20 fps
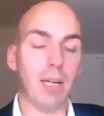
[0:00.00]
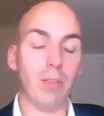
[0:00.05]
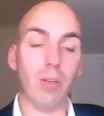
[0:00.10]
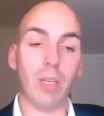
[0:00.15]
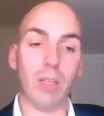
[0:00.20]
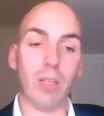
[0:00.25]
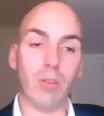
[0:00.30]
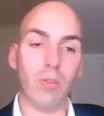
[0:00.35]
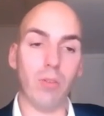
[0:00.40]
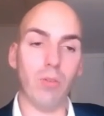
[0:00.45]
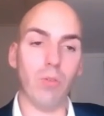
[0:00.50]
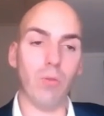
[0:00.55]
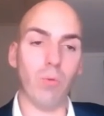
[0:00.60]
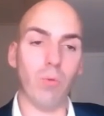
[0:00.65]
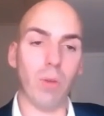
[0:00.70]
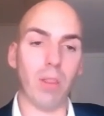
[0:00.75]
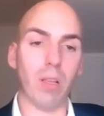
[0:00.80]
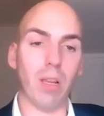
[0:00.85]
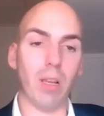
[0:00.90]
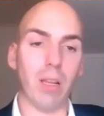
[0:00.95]
You can do
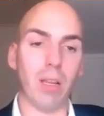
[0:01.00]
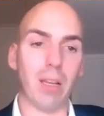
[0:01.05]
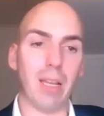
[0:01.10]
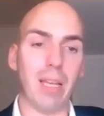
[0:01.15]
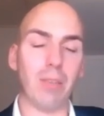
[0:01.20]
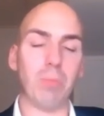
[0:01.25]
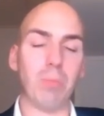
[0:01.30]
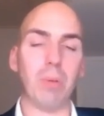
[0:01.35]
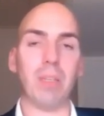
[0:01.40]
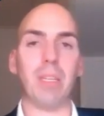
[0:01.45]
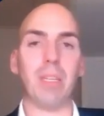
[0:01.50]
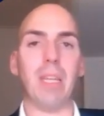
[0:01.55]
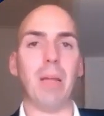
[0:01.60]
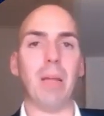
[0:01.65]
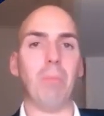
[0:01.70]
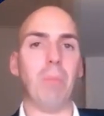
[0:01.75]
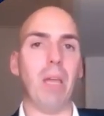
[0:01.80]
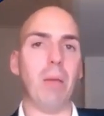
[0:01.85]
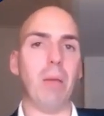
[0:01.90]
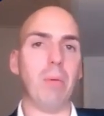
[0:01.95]
with a lot less, but
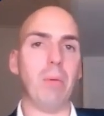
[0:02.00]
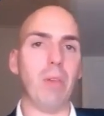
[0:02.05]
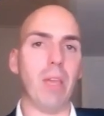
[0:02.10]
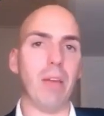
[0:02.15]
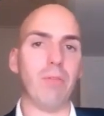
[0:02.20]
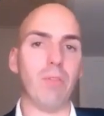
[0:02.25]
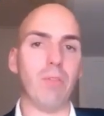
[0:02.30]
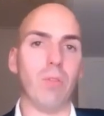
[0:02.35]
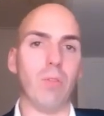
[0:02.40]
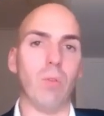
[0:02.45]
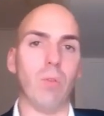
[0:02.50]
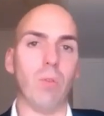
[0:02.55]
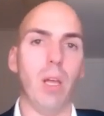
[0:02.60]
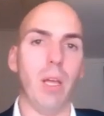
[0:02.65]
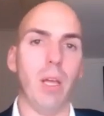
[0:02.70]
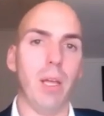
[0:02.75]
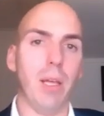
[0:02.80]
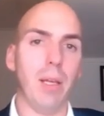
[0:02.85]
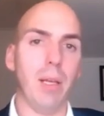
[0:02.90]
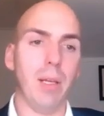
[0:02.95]
then maybe you have to
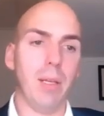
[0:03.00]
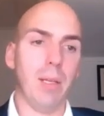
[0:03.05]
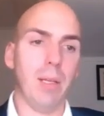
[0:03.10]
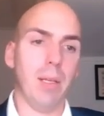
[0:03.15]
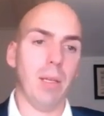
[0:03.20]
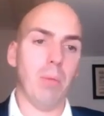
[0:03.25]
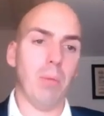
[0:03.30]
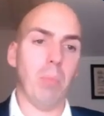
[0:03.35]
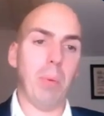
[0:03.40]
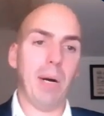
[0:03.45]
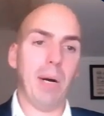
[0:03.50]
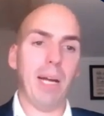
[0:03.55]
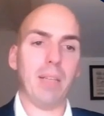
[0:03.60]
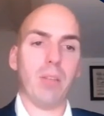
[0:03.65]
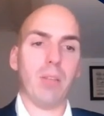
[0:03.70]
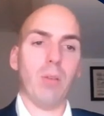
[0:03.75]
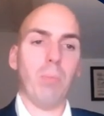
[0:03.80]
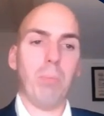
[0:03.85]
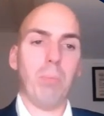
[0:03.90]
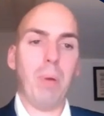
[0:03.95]

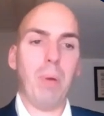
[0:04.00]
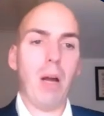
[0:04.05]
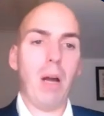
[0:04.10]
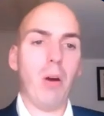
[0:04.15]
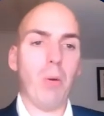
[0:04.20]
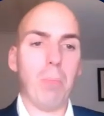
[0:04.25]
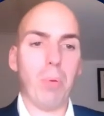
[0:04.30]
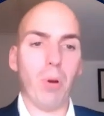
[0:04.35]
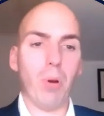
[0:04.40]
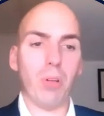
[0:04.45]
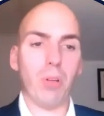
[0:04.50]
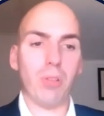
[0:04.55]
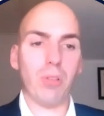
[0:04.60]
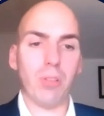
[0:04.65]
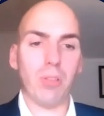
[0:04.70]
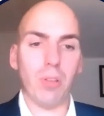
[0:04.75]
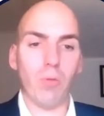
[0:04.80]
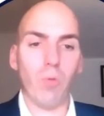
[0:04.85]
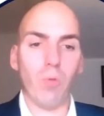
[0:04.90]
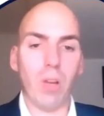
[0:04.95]
buy some power
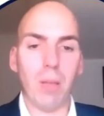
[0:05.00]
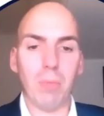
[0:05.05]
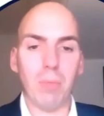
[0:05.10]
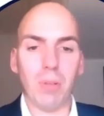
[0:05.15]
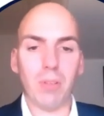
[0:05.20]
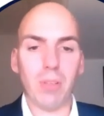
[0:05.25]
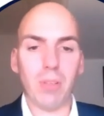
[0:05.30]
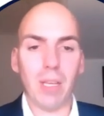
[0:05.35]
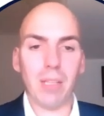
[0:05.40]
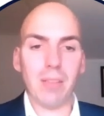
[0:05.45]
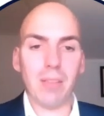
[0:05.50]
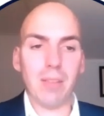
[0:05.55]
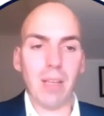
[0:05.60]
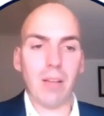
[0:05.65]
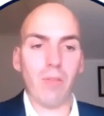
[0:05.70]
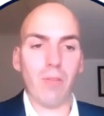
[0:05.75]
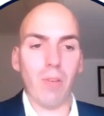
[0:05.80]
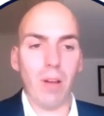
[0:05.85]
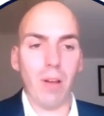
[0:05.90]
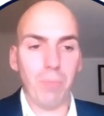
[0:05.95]
purchase agreements,
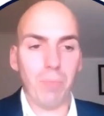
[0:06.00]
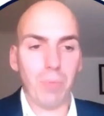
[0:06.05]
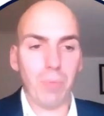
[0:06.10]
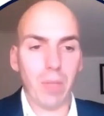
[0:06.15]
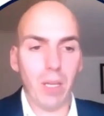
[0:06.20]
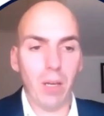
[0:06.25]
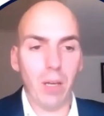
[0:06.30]
etc.